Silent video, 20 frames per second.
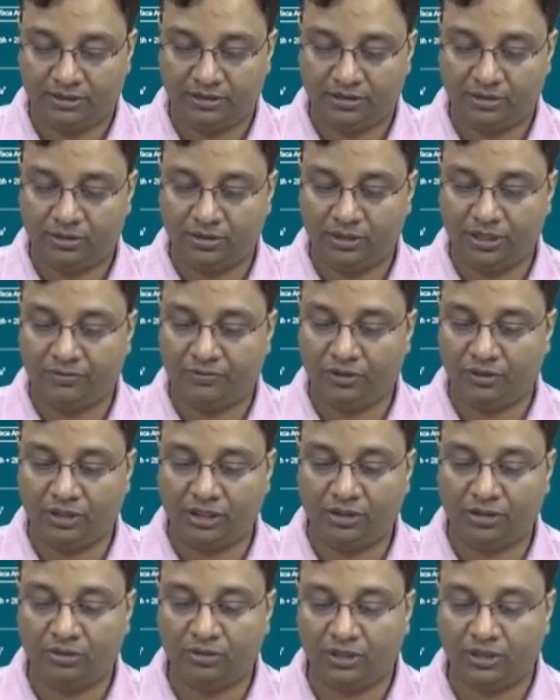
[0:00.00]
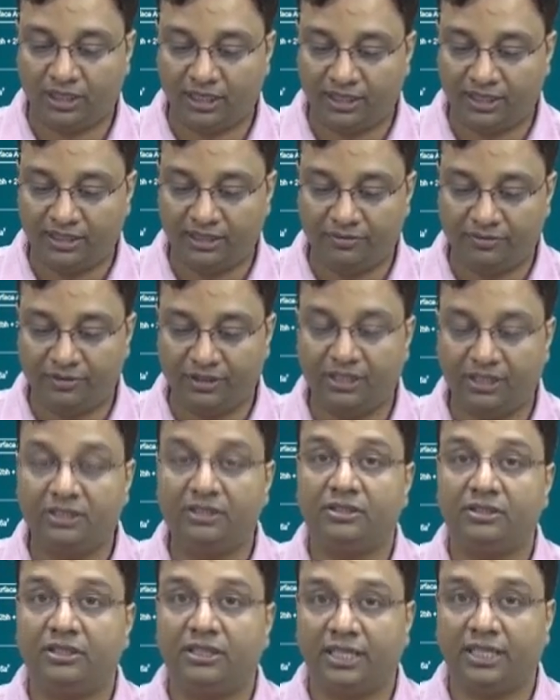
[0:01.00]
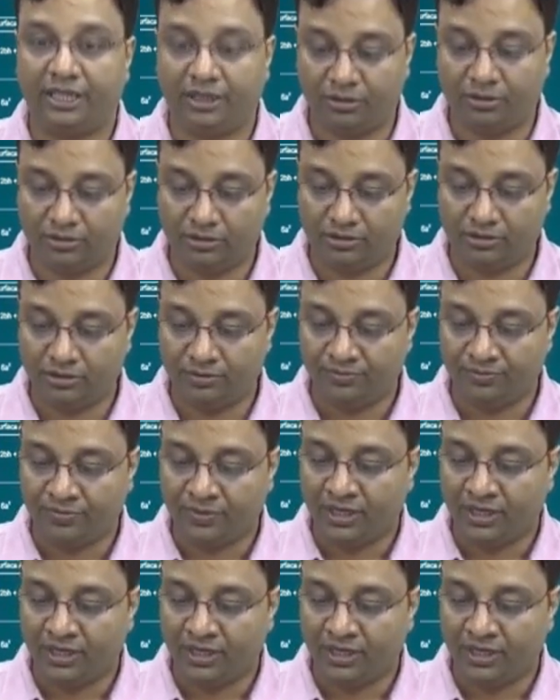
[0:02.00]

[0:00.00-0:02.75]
So he wanted to color it with his crayons.